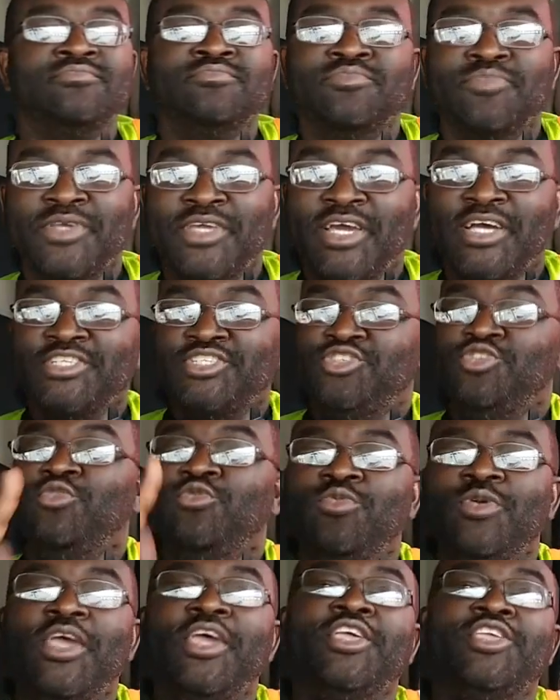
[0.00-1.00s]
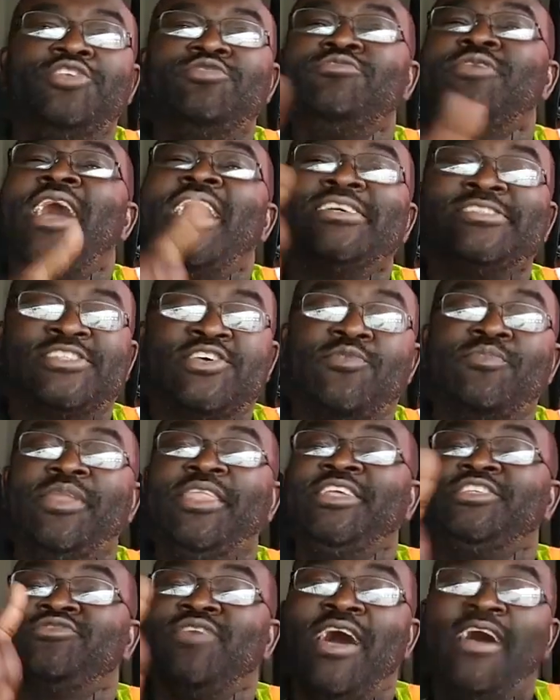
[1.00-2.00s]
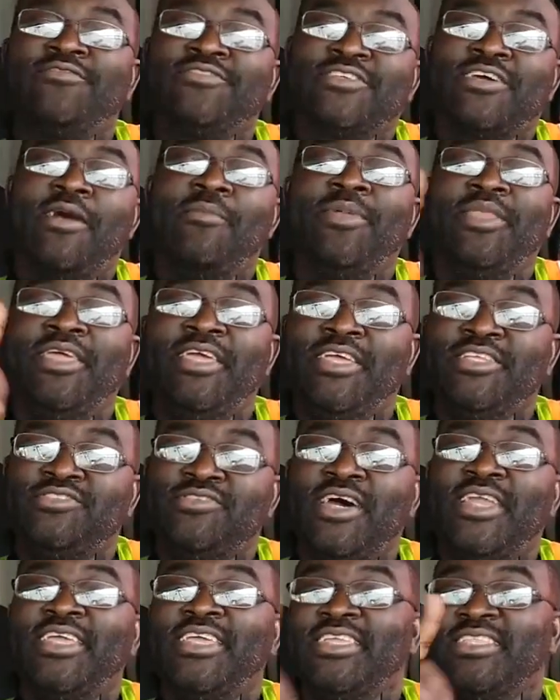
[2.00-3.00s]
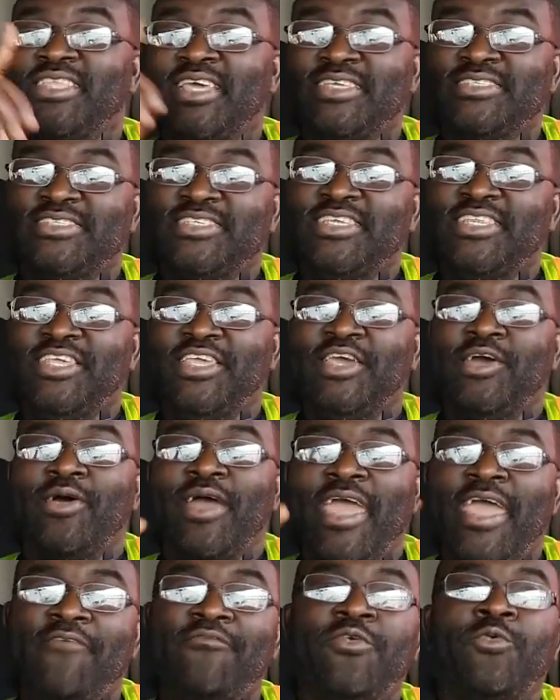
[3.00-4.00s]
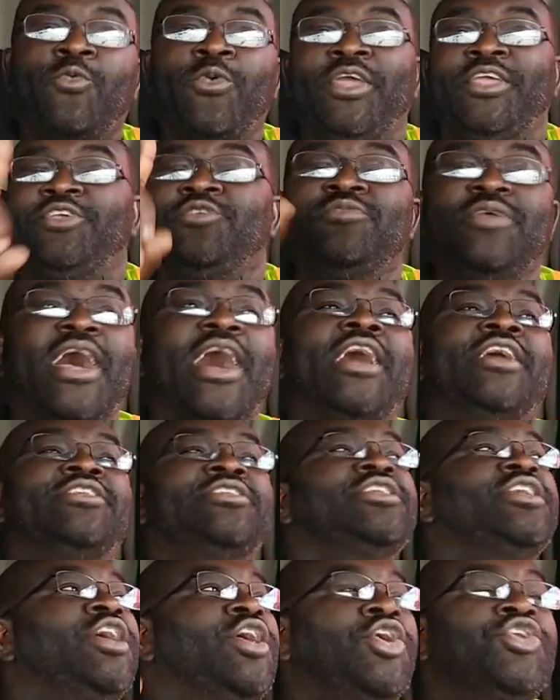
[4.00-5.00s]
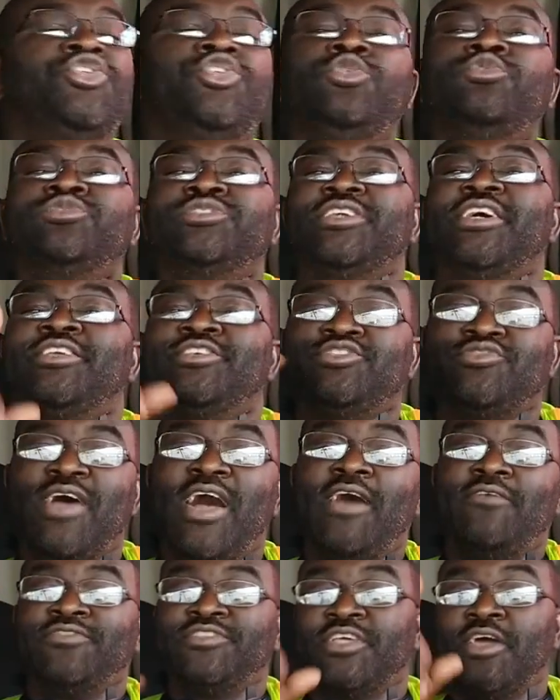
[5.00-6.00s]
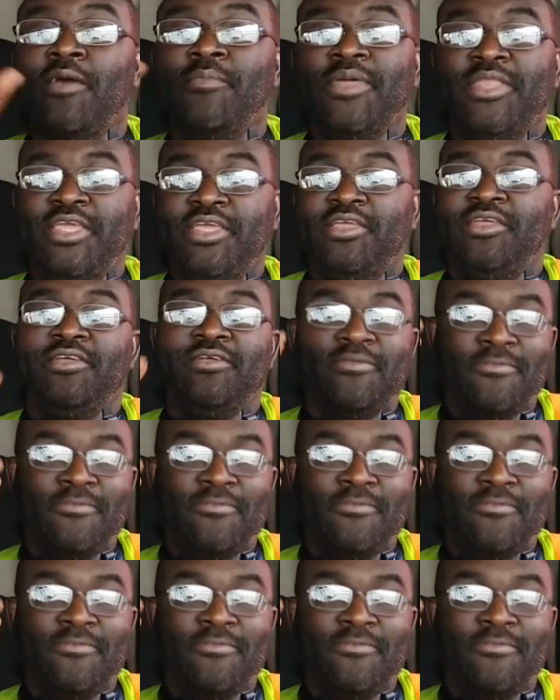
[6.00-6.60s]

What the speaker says: Because you got so many drivers coming in trying to get their CDL. Every week you got a new set of drivers coming in.